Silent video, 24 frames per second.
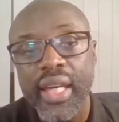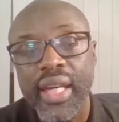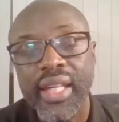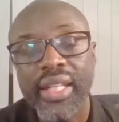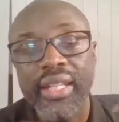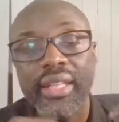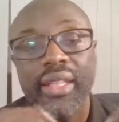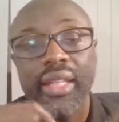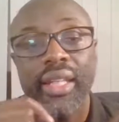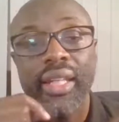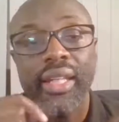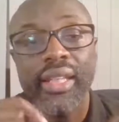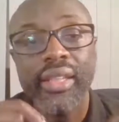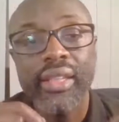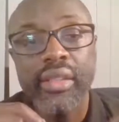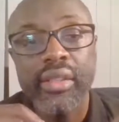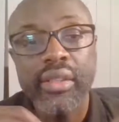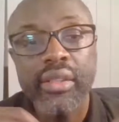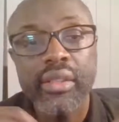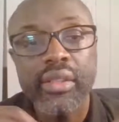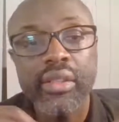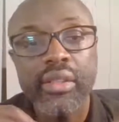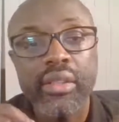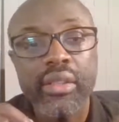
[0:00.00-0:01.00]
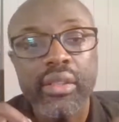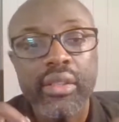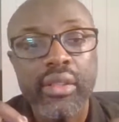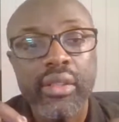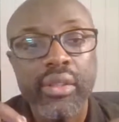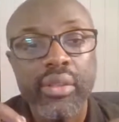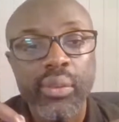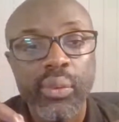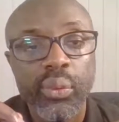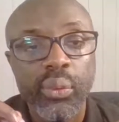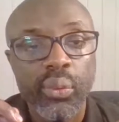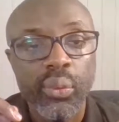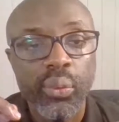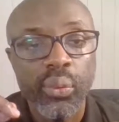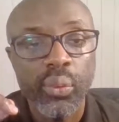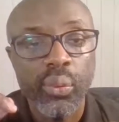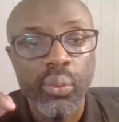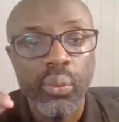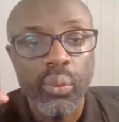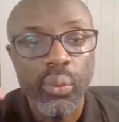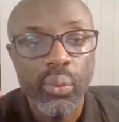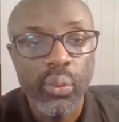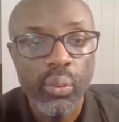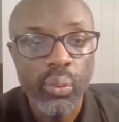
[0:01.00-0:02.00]
And then
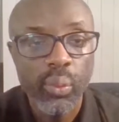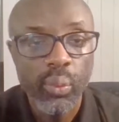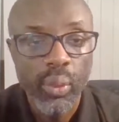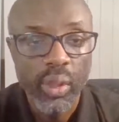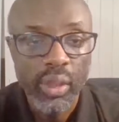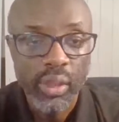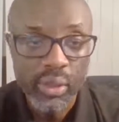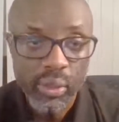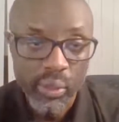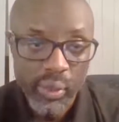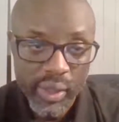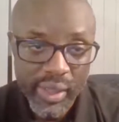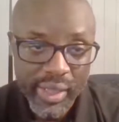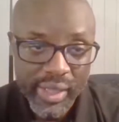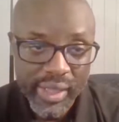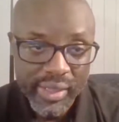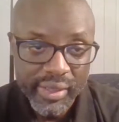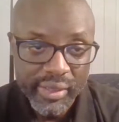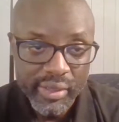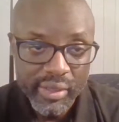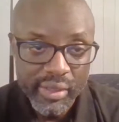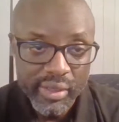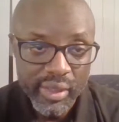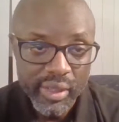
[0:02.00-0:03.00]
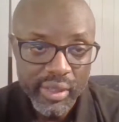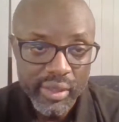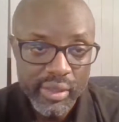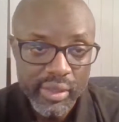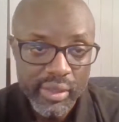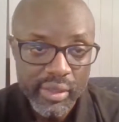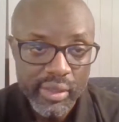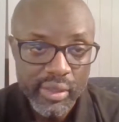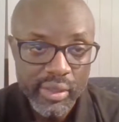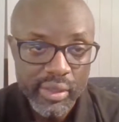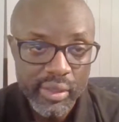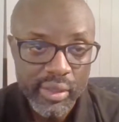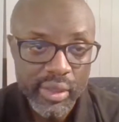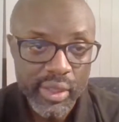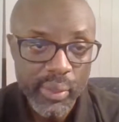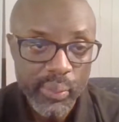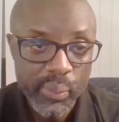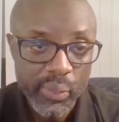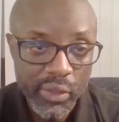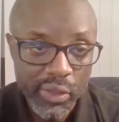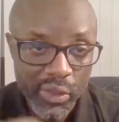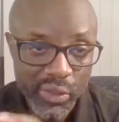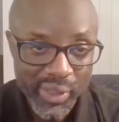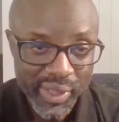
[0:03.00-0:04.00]
when you land, they
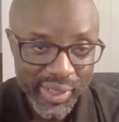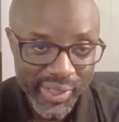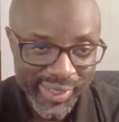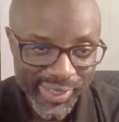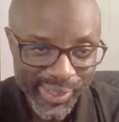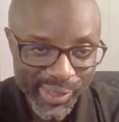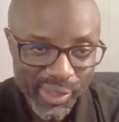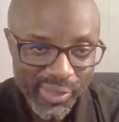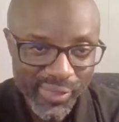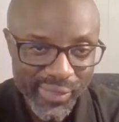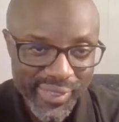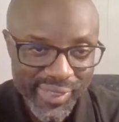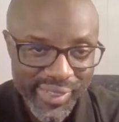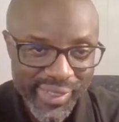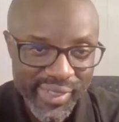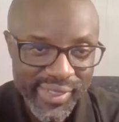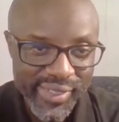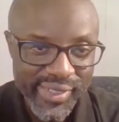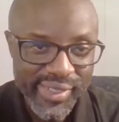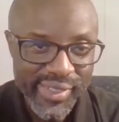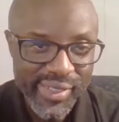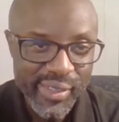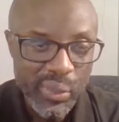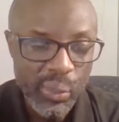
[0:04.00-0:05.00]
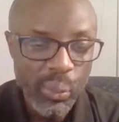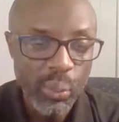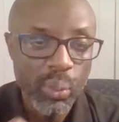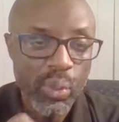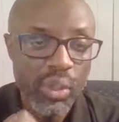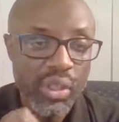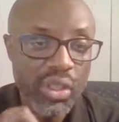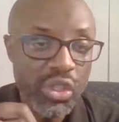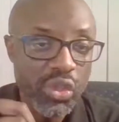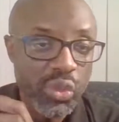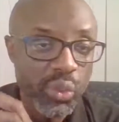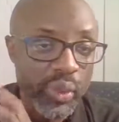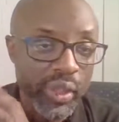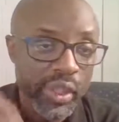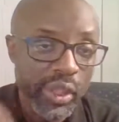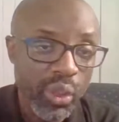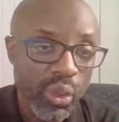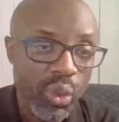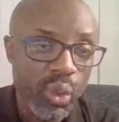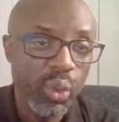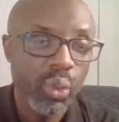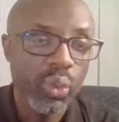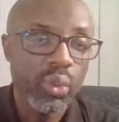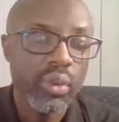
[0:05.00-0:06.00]
will do another COVID test. What's really
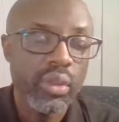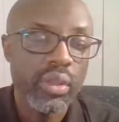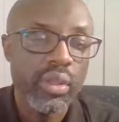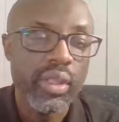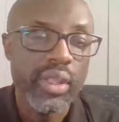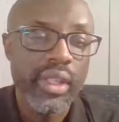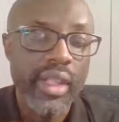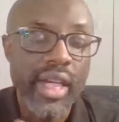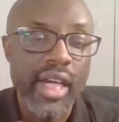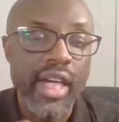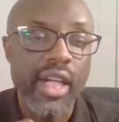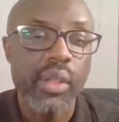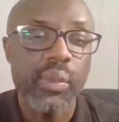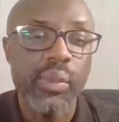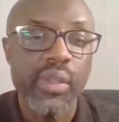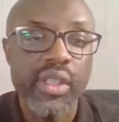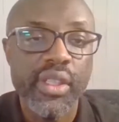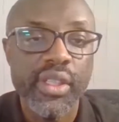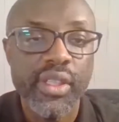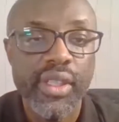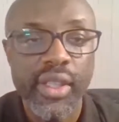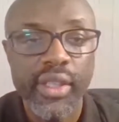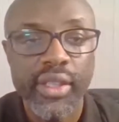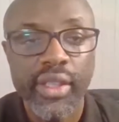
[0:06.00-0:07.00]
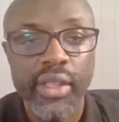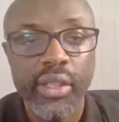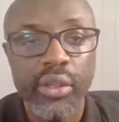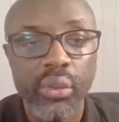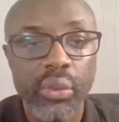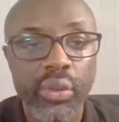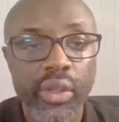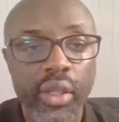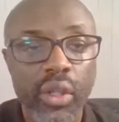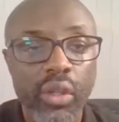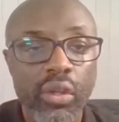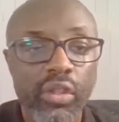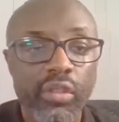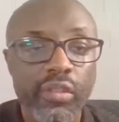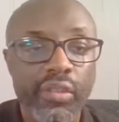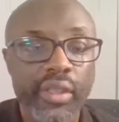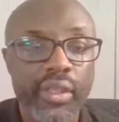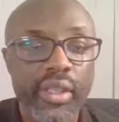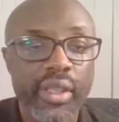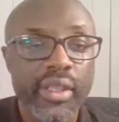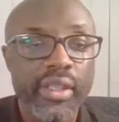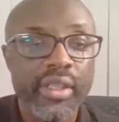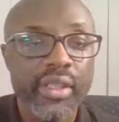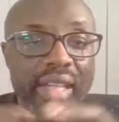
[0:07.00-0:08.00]
cool now is that they do the
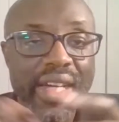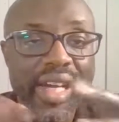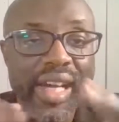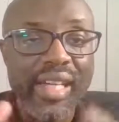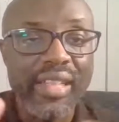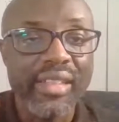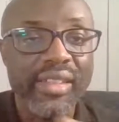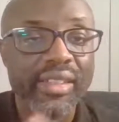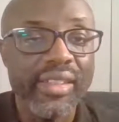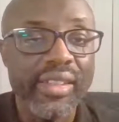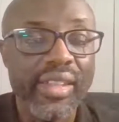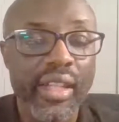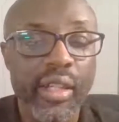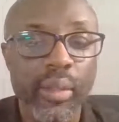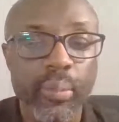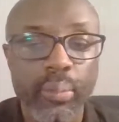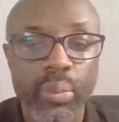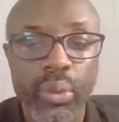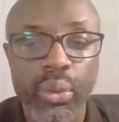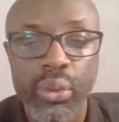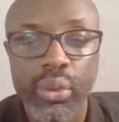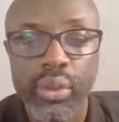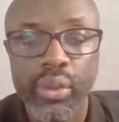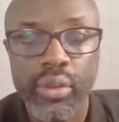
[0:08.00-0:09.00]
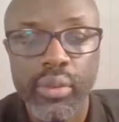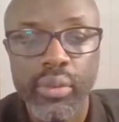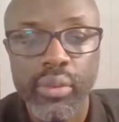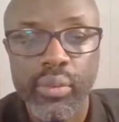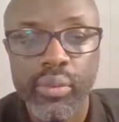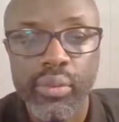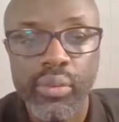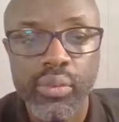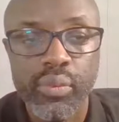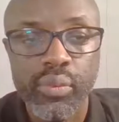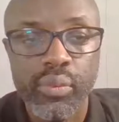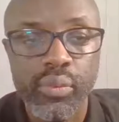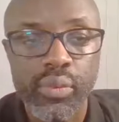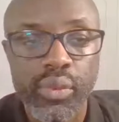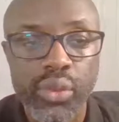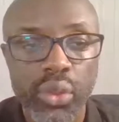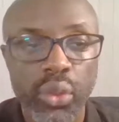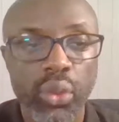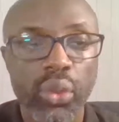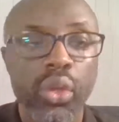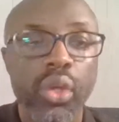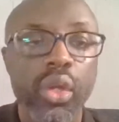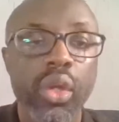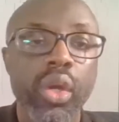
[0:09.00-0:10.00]
COVID test at the airport.
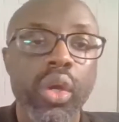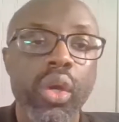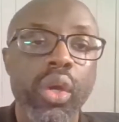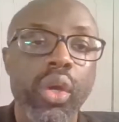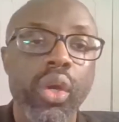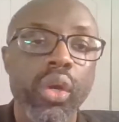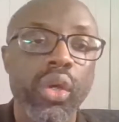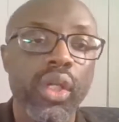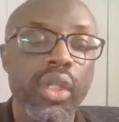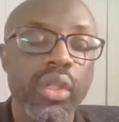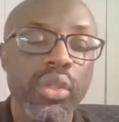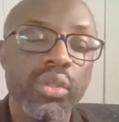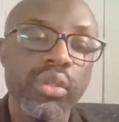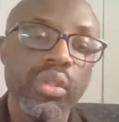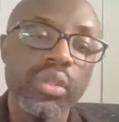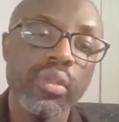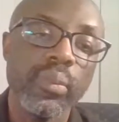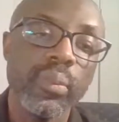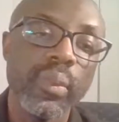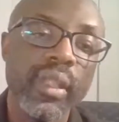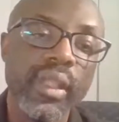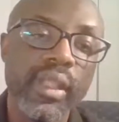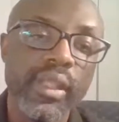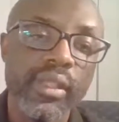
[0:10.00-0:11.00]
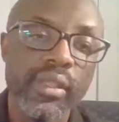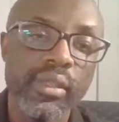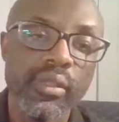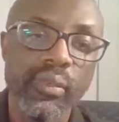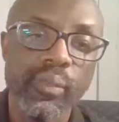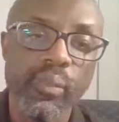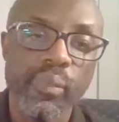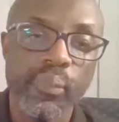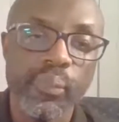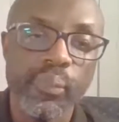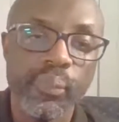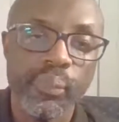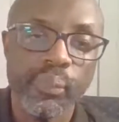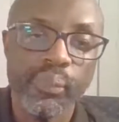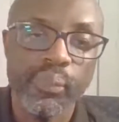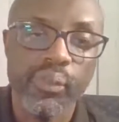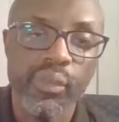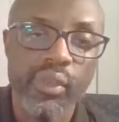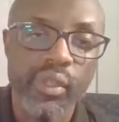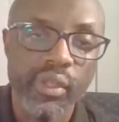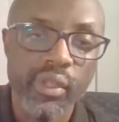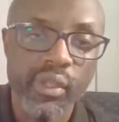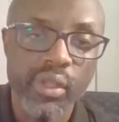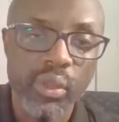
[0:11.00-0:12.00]
So it used to be that
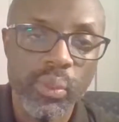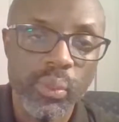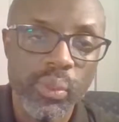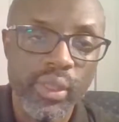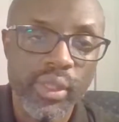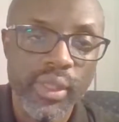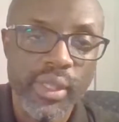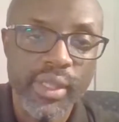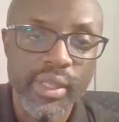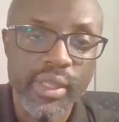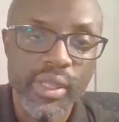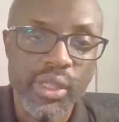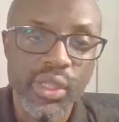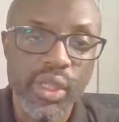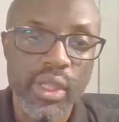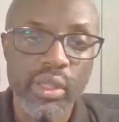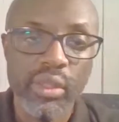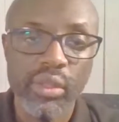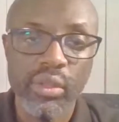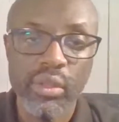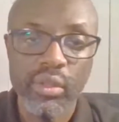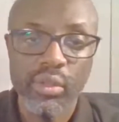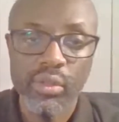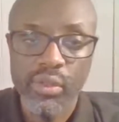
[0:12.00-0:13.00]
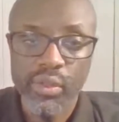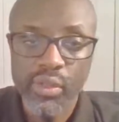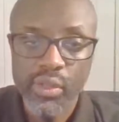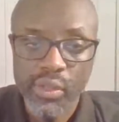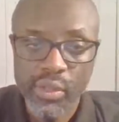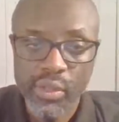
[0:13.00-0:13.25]
you will take the shuttle,